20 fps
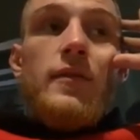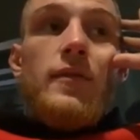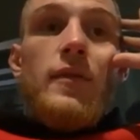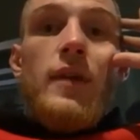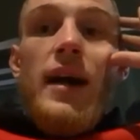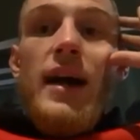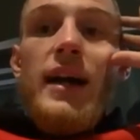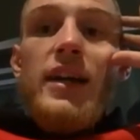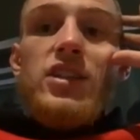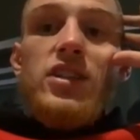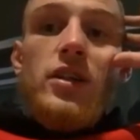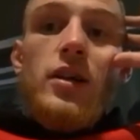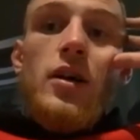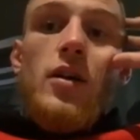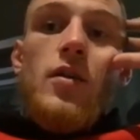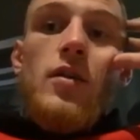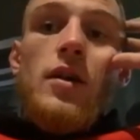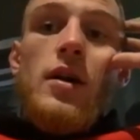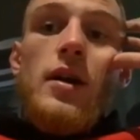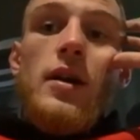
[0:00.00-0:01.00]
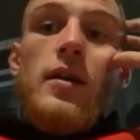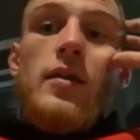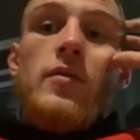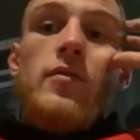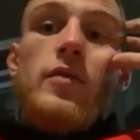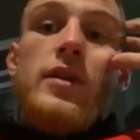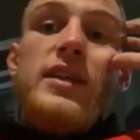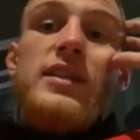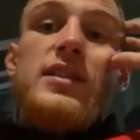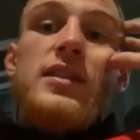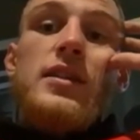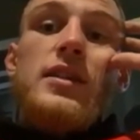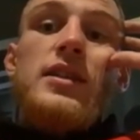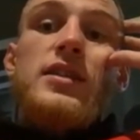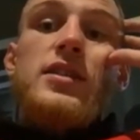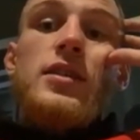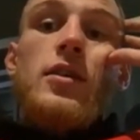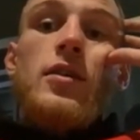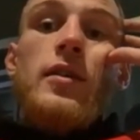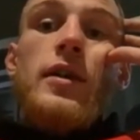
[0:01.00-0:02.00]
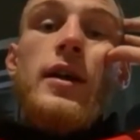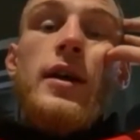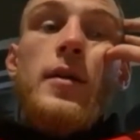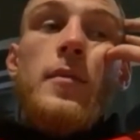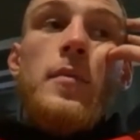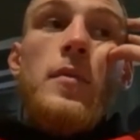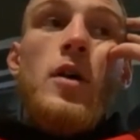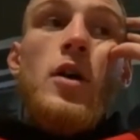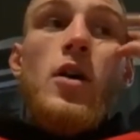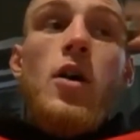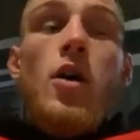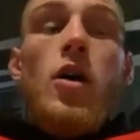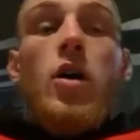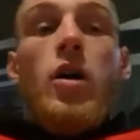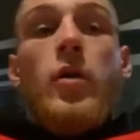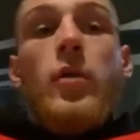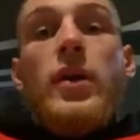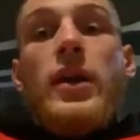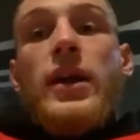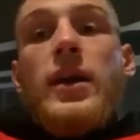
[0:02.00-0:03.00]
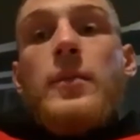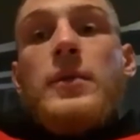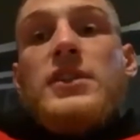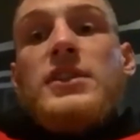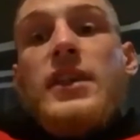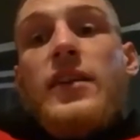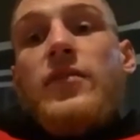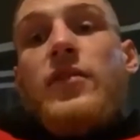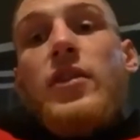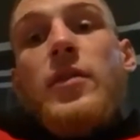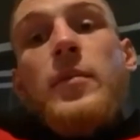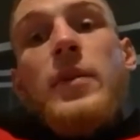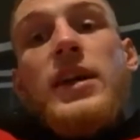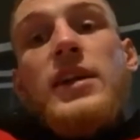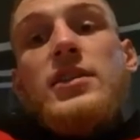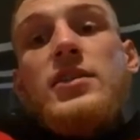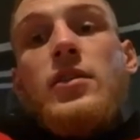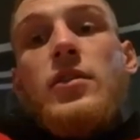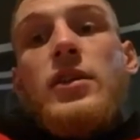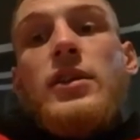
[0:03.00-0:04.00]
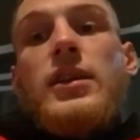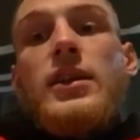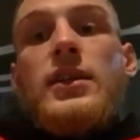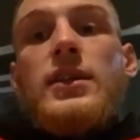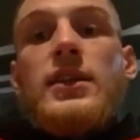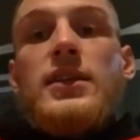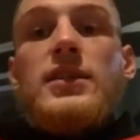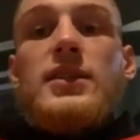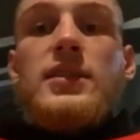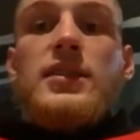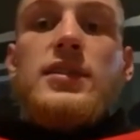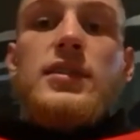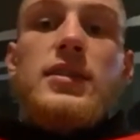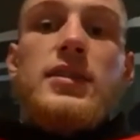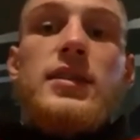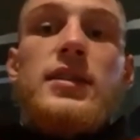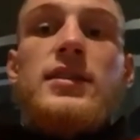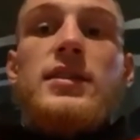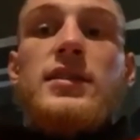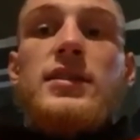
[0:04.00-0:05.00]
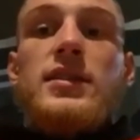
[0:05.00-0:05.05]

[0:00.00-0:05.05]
action going on recently. So um, I want to get myself in the mix. So I think this is this is